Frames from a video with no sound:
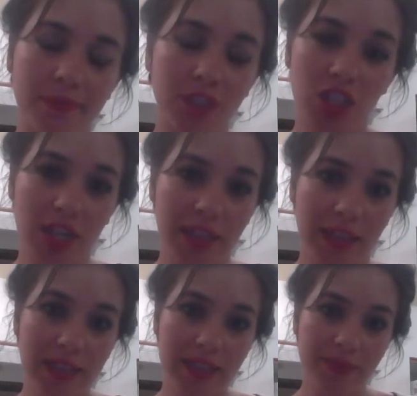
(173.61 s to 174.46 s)
Just like
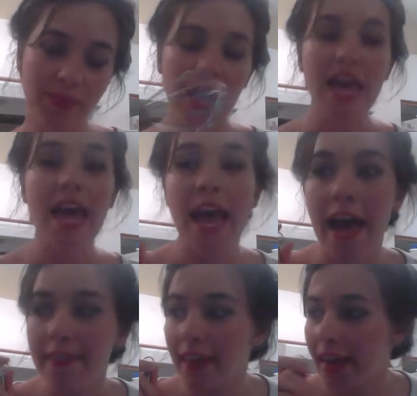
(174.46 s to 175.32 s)
this.
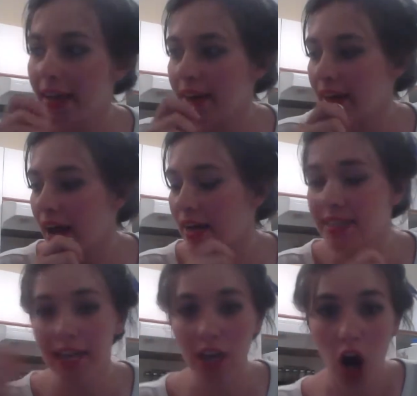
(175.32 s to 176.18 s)
And then
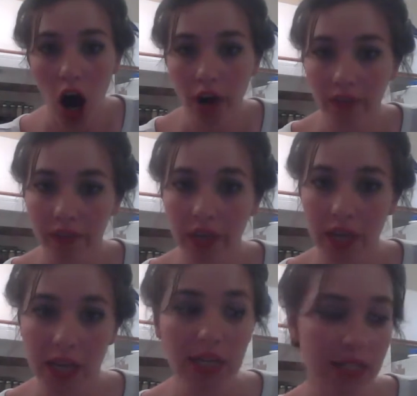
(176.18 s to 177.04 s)
take it off the
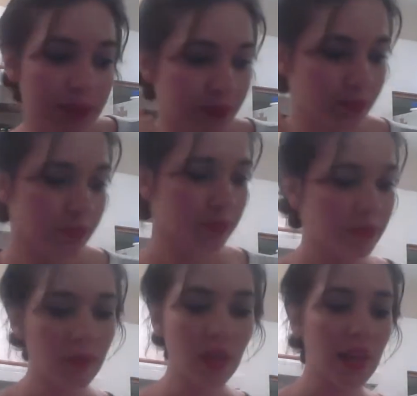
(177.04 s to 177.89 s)
heat.
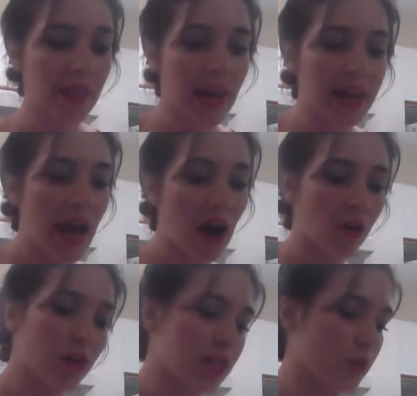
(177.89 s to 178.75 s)
And then
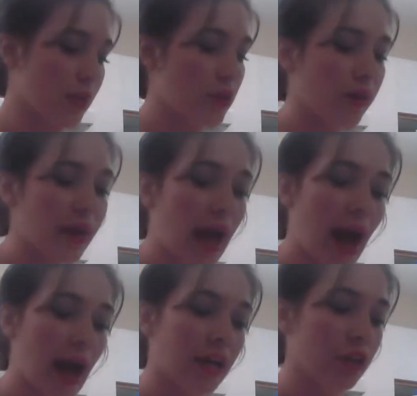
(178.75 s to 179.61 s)
now is when you can
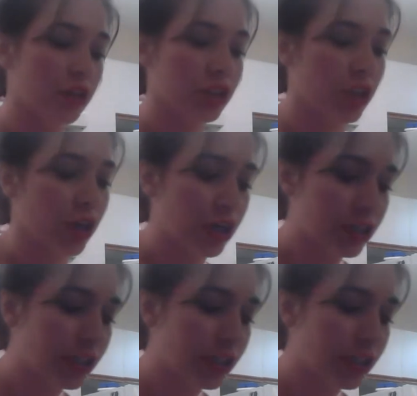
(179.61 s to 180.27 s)
add your sugar.